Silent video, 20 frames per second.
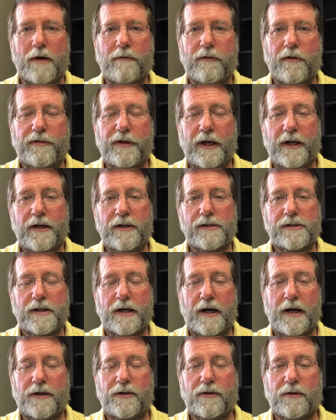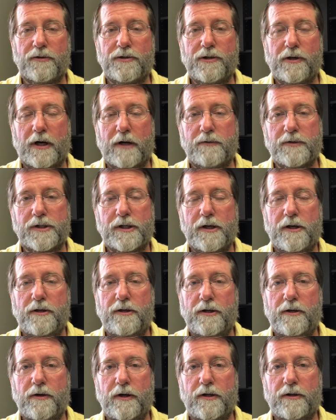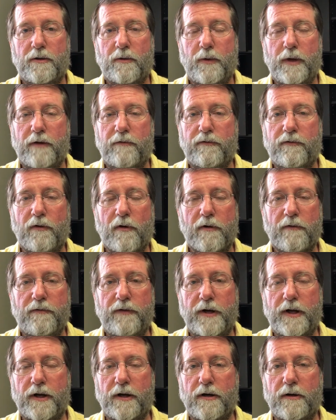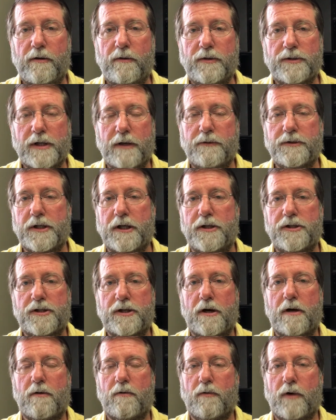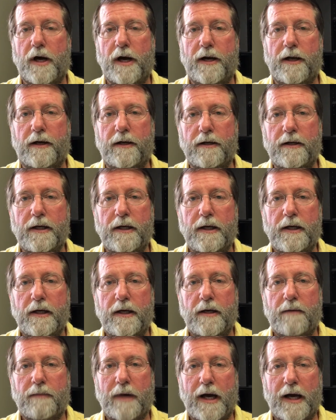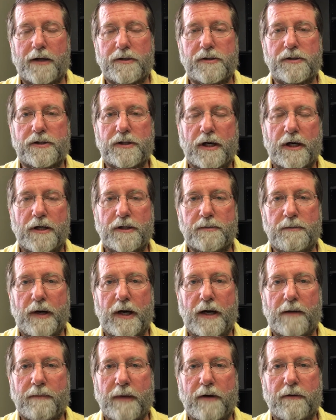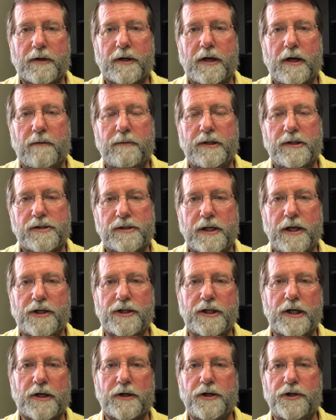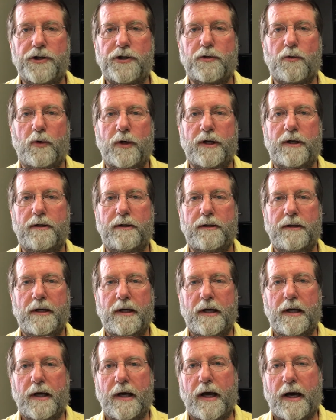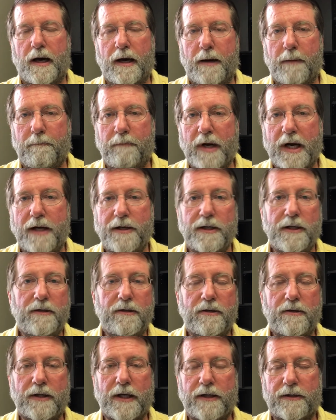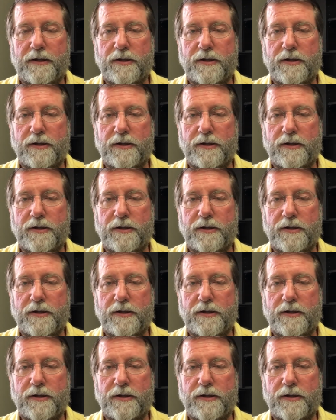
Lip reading: of the things I told you I was going to do in the week 4 video was I was going to start riding my exercise bike, my recumbent stationary Schwinn, but I didn't do that